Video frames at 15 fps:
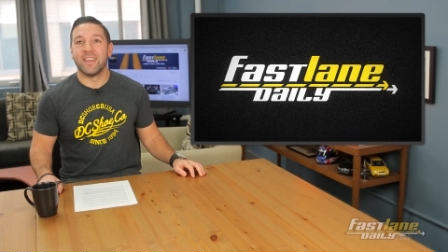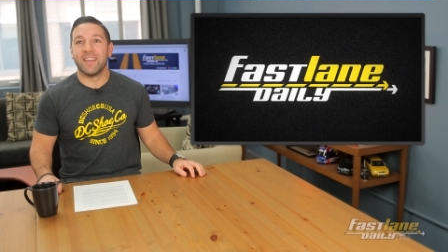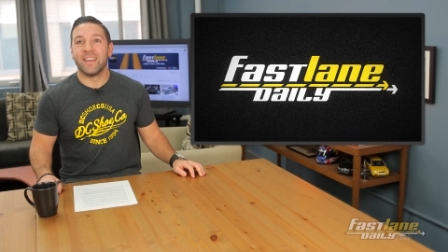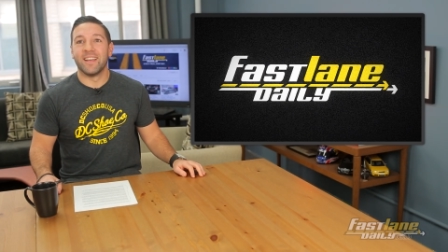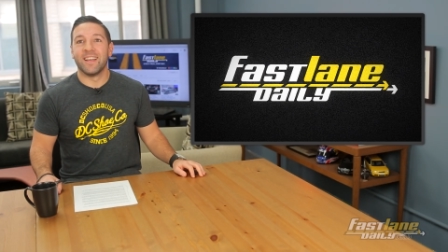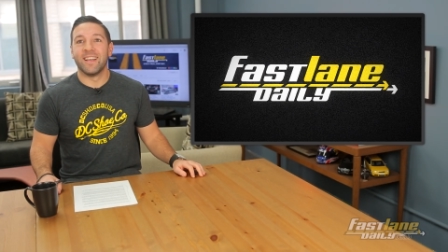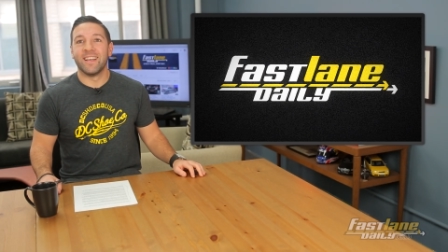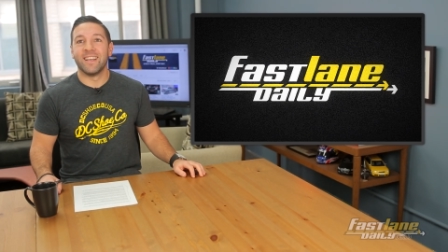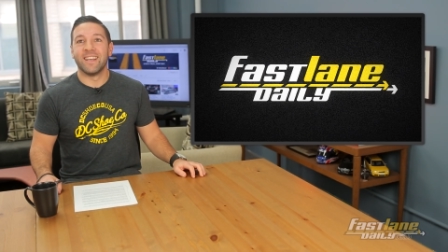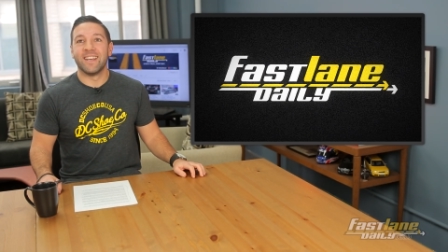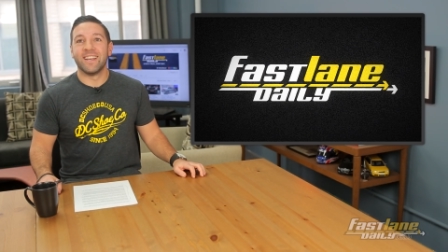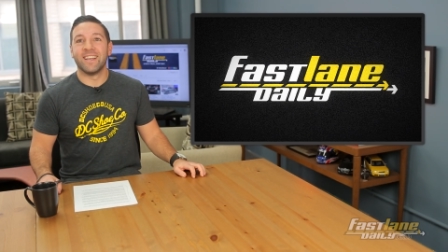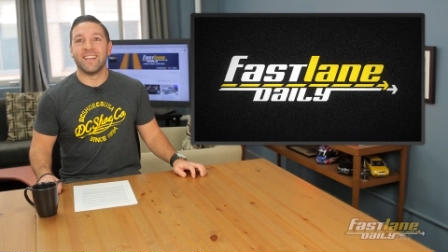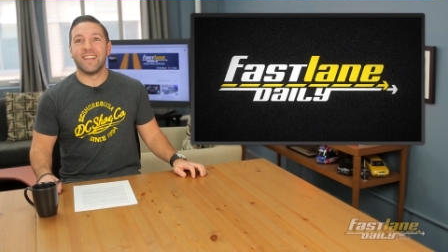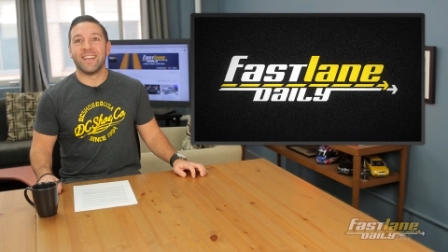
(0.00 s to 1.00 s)

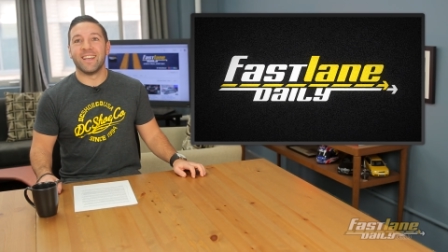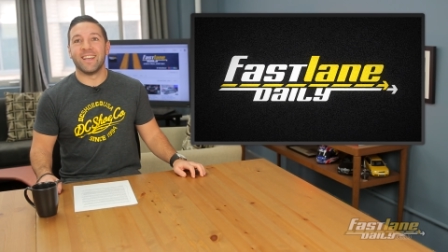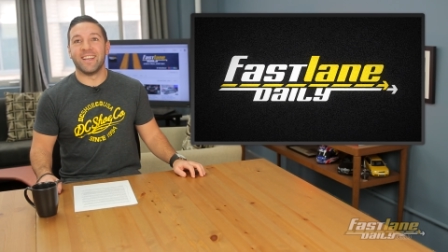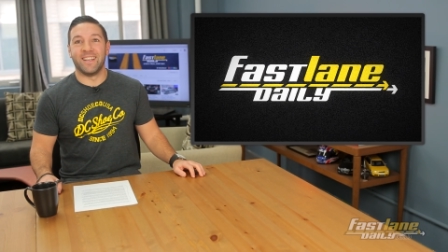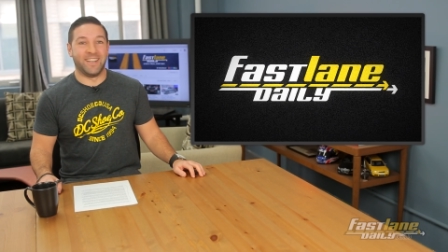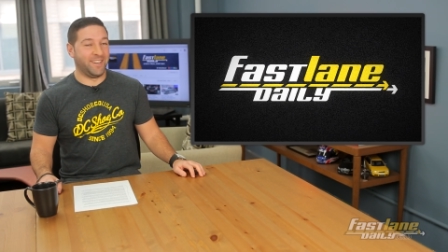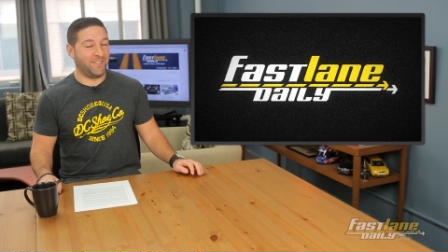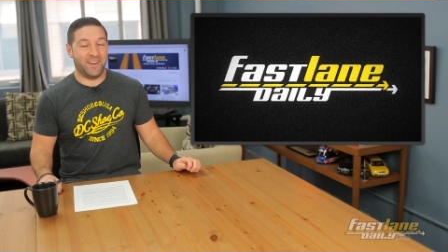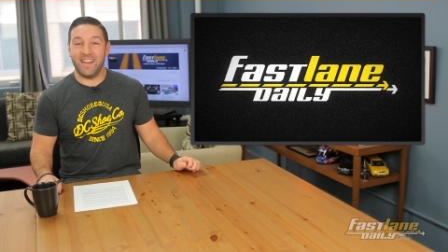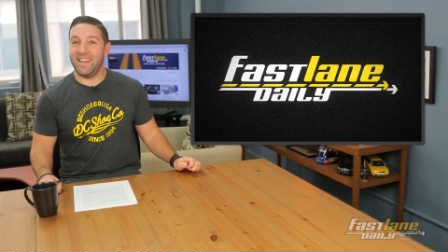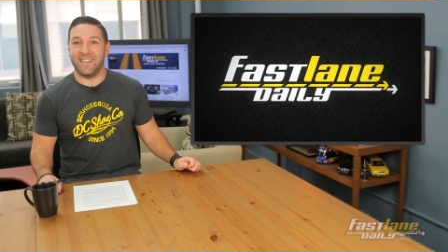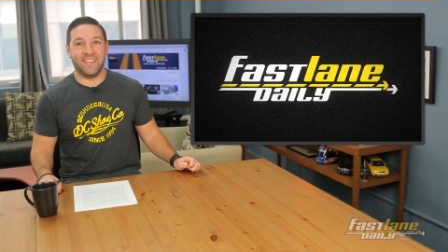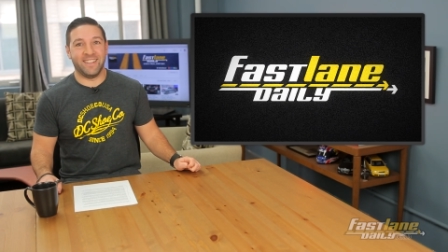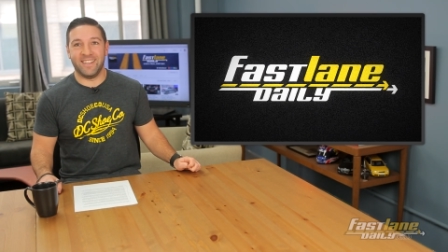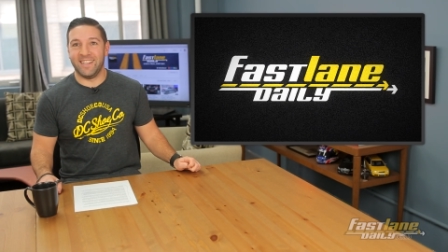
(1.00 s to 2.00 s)
2016, Derek D. You're
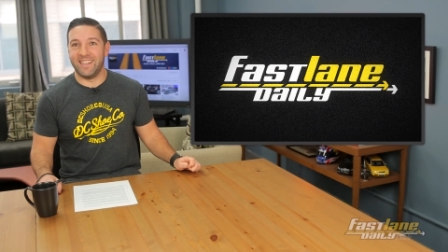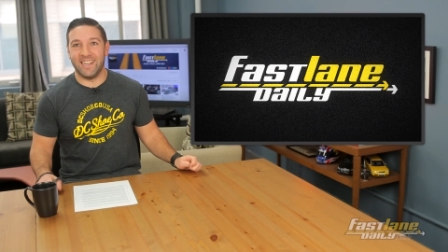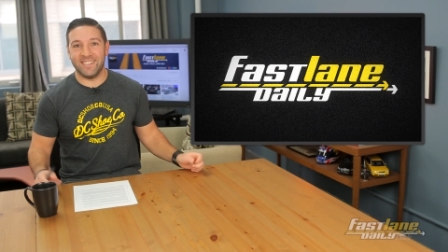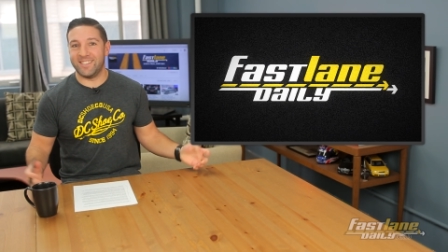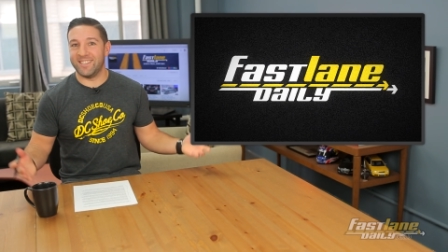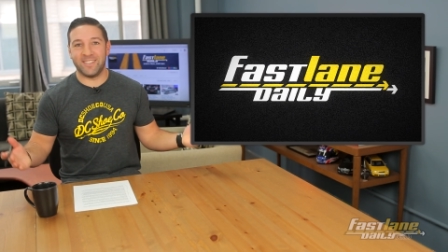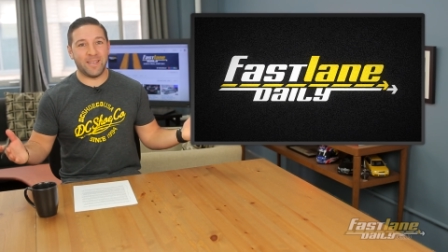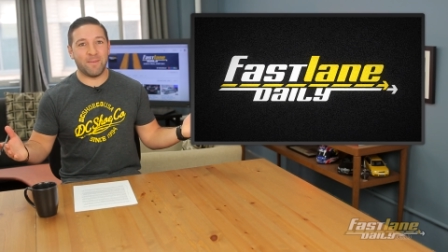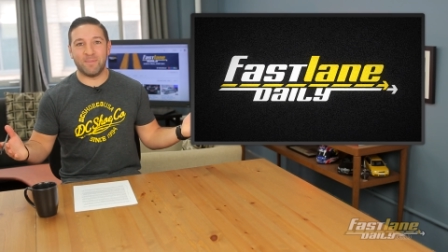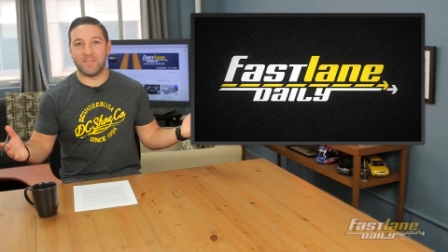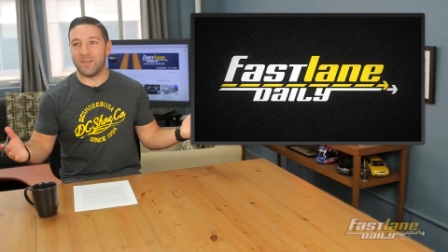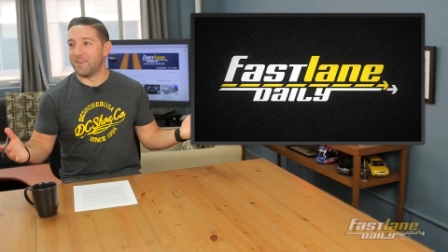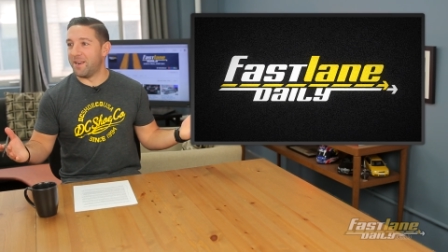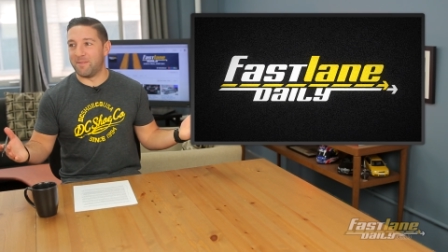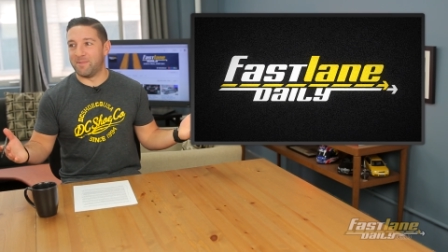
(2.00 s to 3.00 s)
right. Uh, that's just the
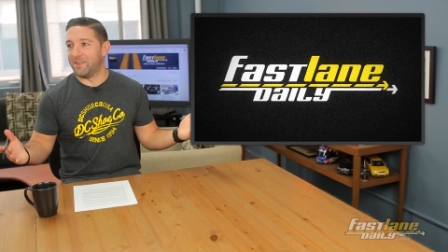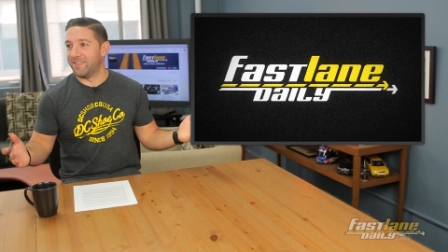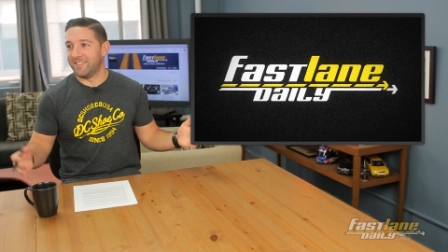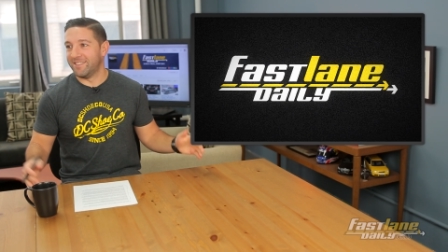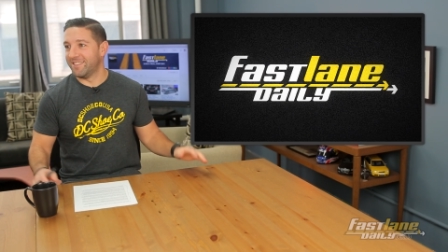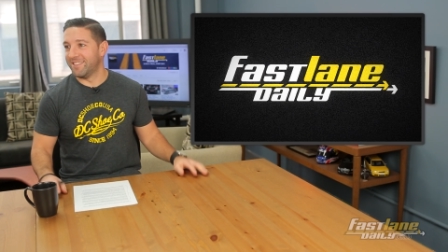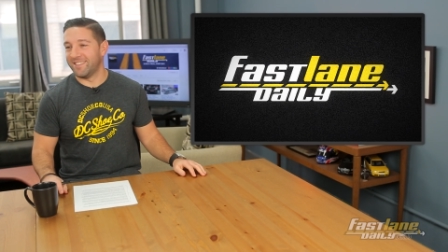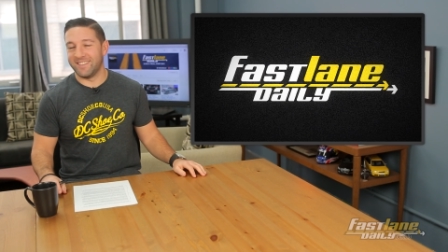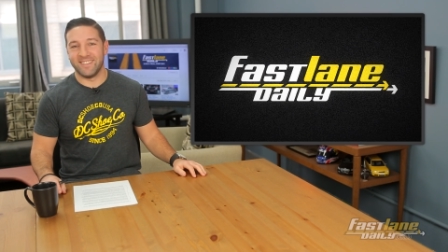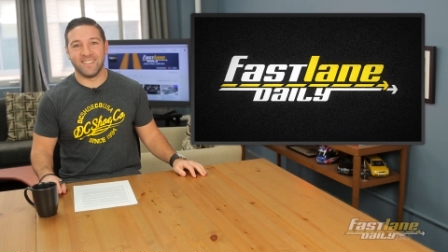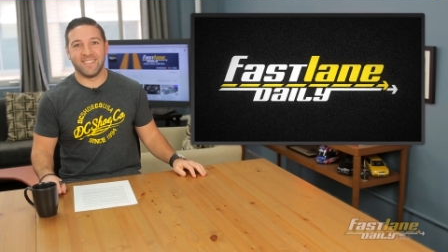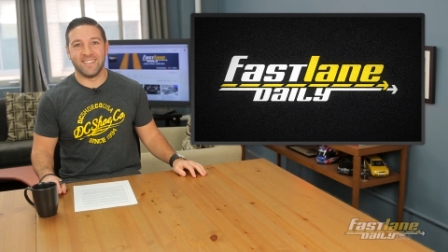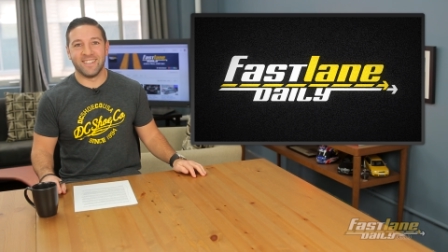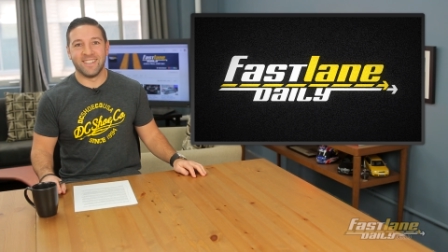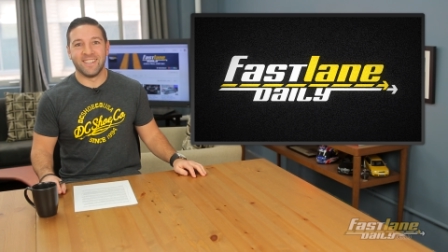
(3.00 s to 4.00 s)
episode number. What's going to
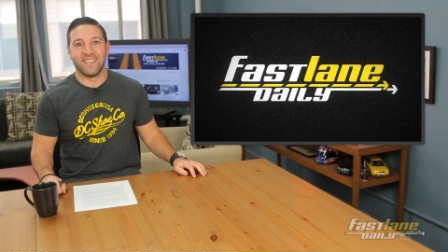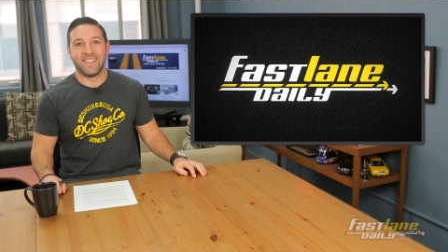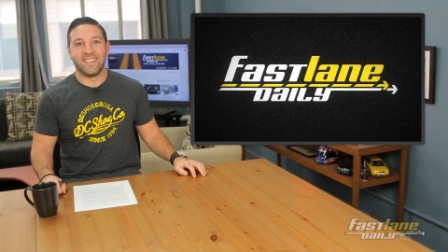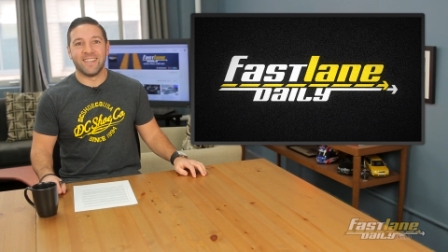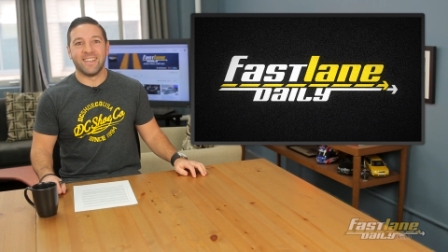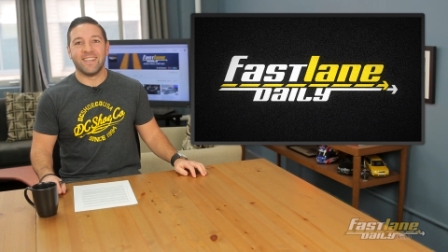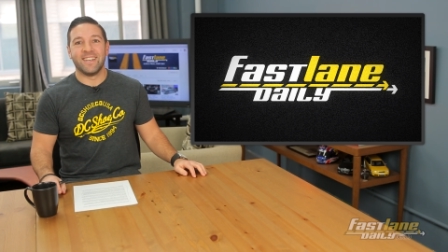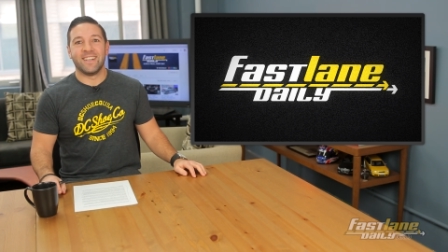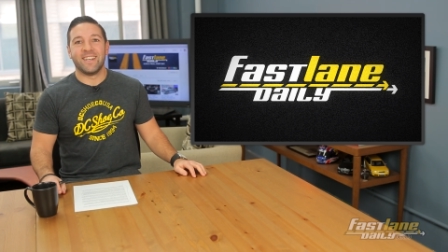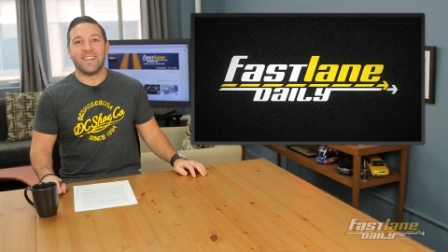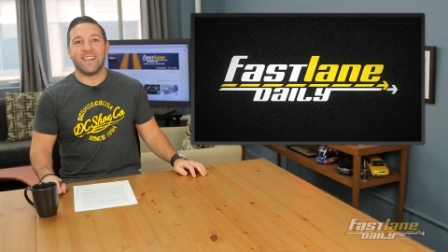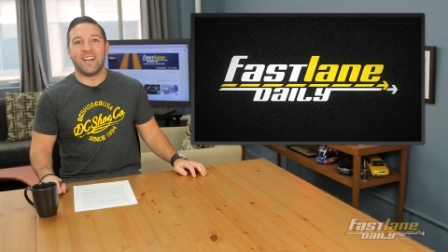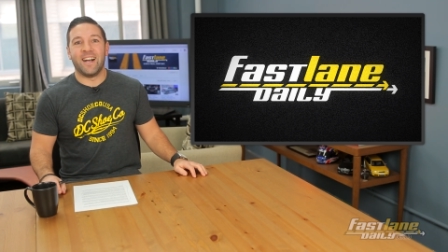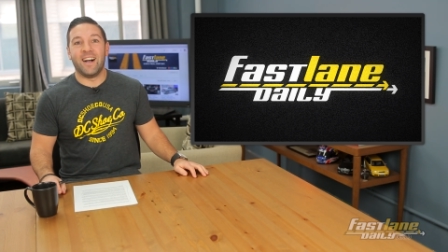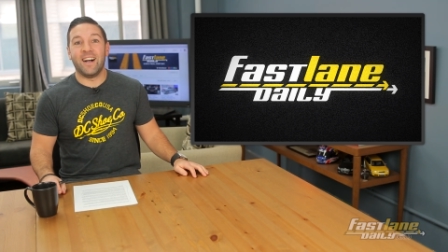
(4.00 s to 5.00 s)
happen next year, Derek D?